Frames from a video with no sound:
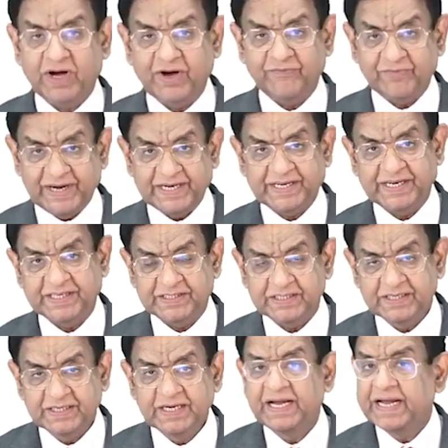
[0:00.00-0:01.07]
weightage
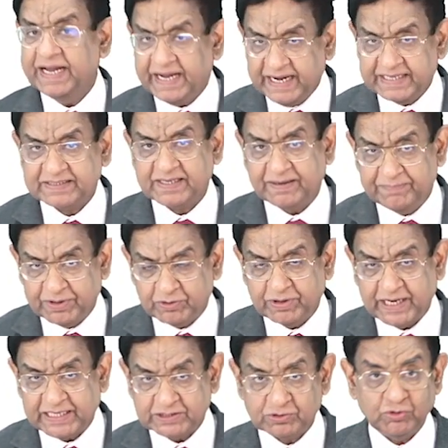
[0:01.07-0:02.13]
as compared to
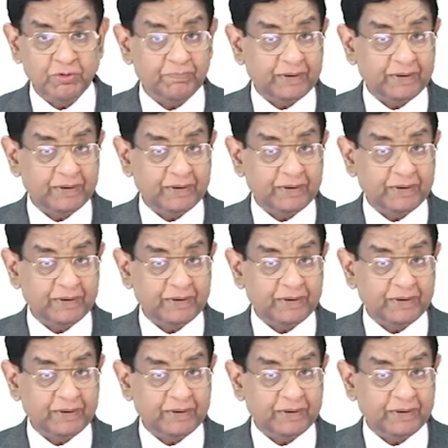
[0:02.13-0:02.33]
diastole.